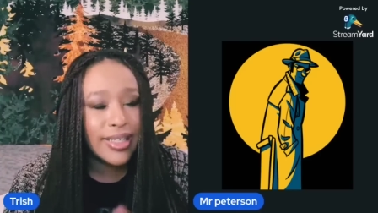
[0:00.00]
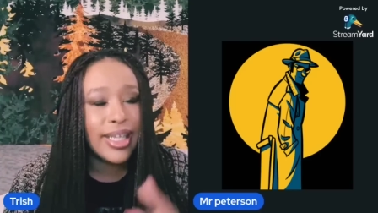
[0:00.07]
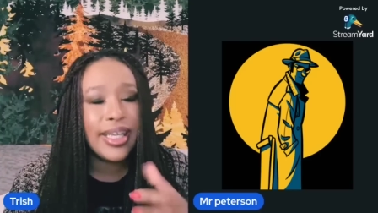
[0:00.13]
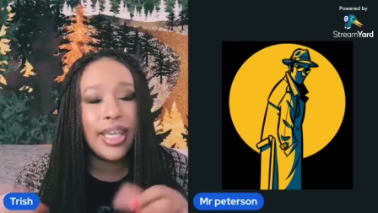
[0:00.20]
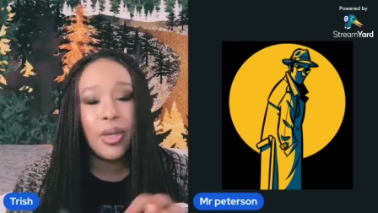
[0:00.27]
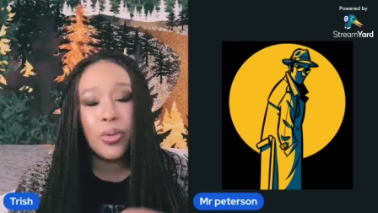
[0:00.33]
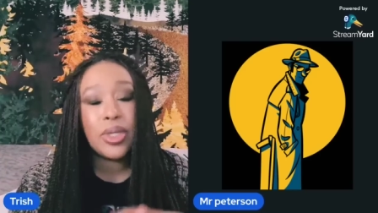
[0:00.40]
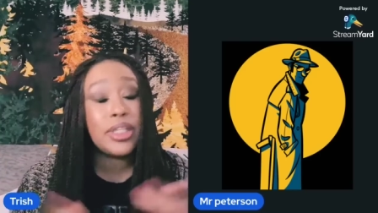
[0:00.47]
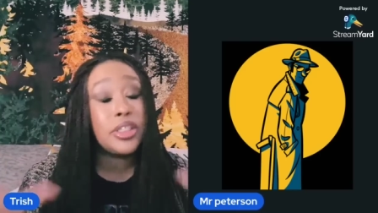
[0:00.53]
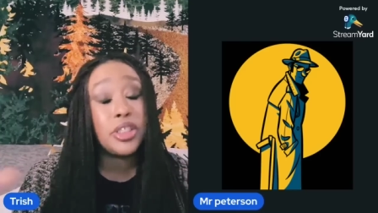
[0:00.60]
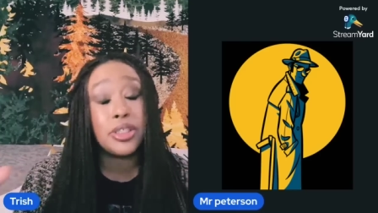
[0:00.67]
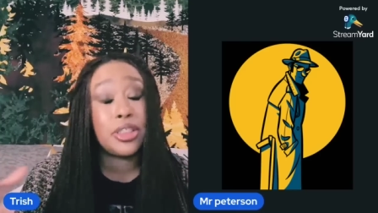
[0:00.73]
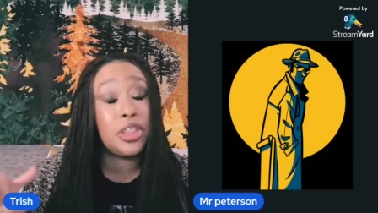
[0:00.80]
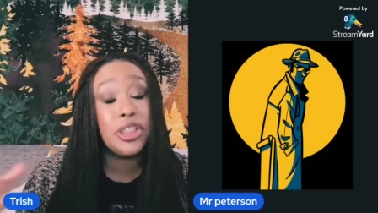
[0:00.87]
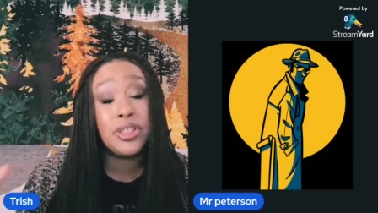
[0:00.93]
Like it
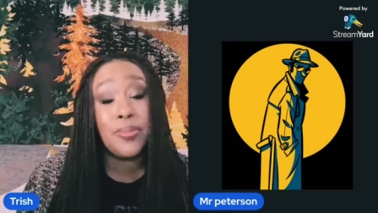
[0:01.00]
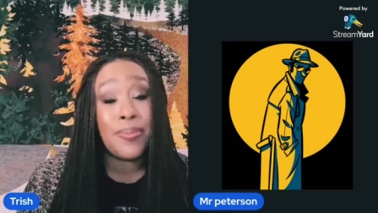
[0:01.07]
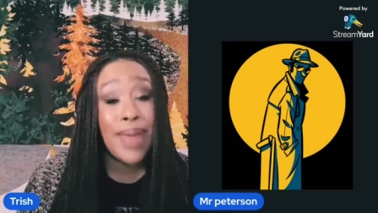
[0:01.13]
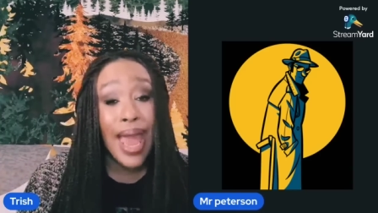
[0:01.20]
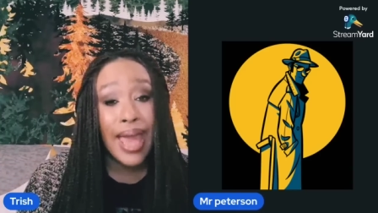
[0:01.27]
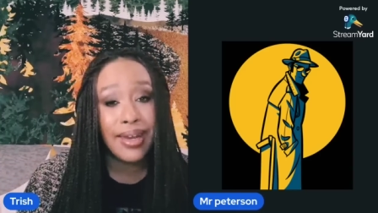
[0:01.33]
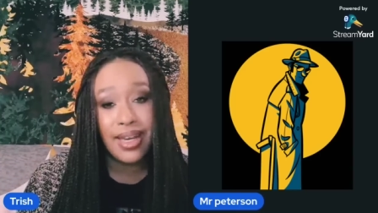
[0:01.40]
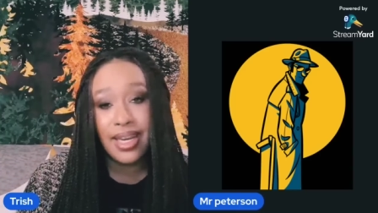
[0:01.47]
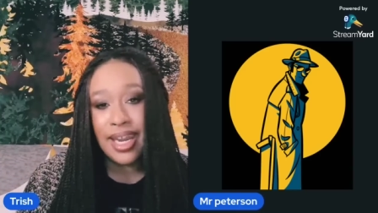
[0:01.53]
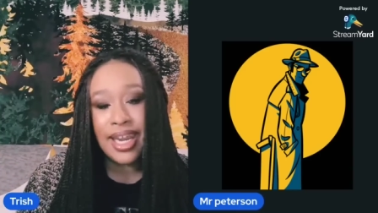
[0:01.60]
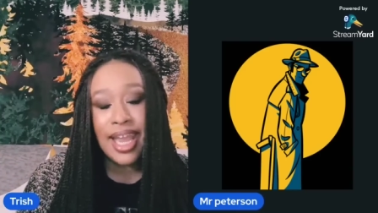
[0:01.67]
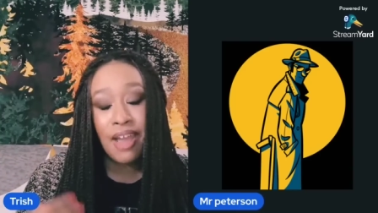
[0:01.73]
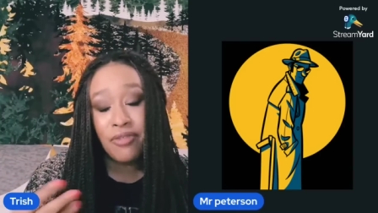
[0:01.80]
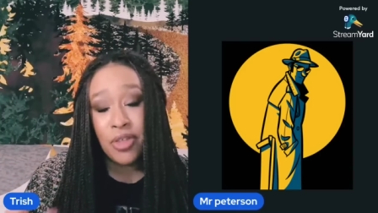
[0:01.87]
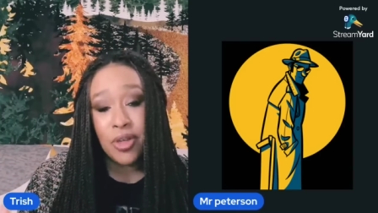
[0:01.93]
was just maddening.
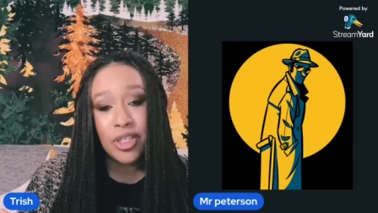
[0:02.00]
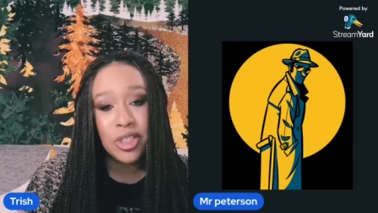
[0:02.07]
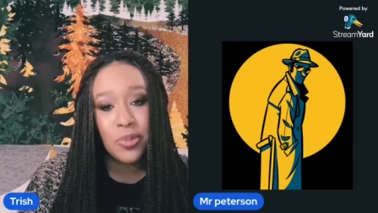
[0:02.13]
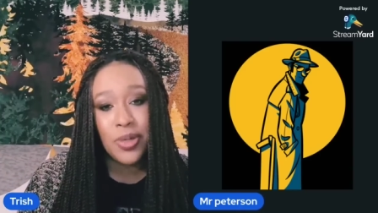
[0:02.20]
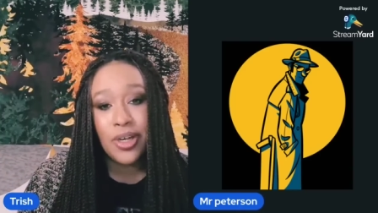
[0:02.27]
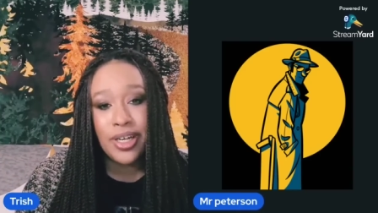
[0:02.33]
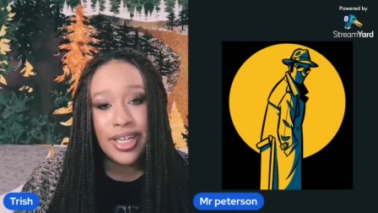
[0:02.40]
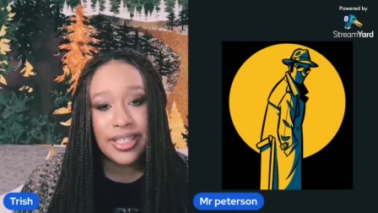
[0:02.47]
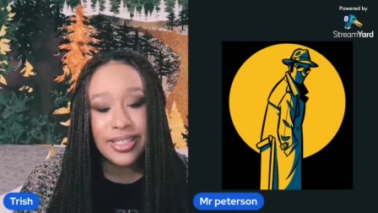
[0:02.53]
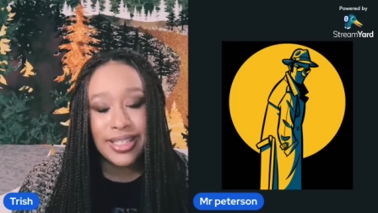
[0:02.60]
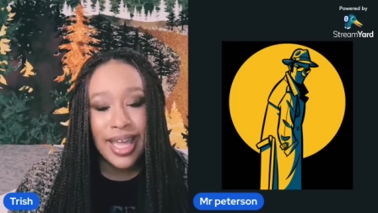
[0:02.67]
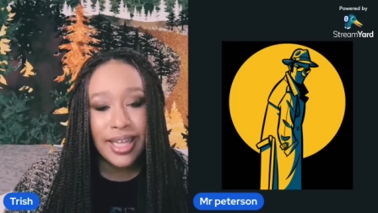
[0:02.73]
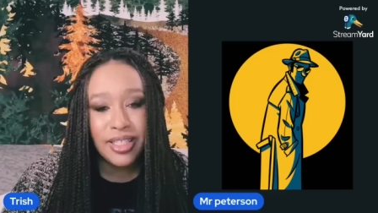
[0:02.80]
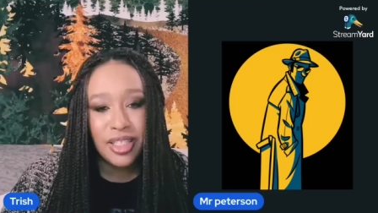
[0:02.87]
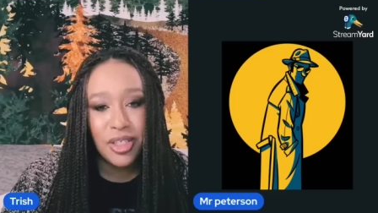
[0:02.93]
Have you experienced
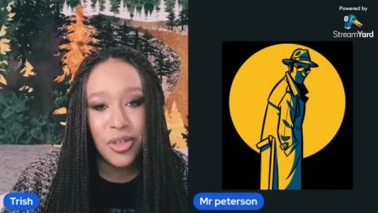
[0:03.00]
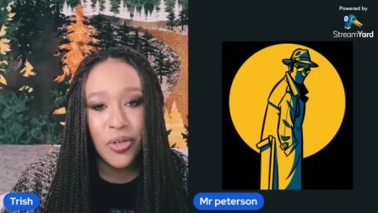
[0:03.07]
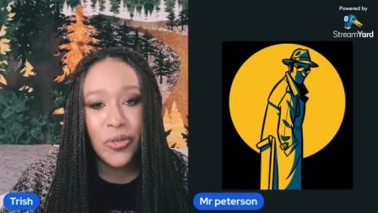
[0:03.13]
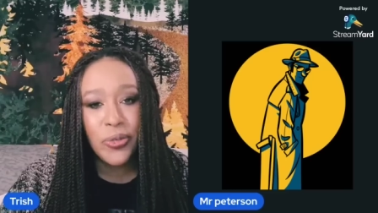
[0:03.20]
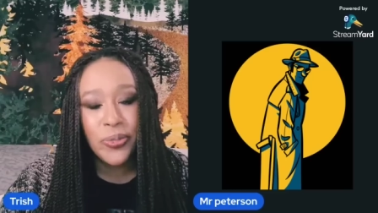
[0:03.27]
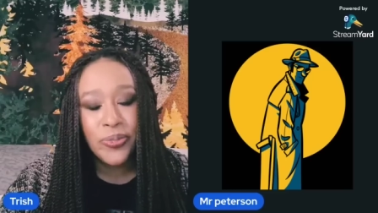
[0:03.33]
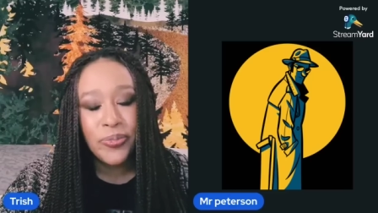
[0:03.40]
that too?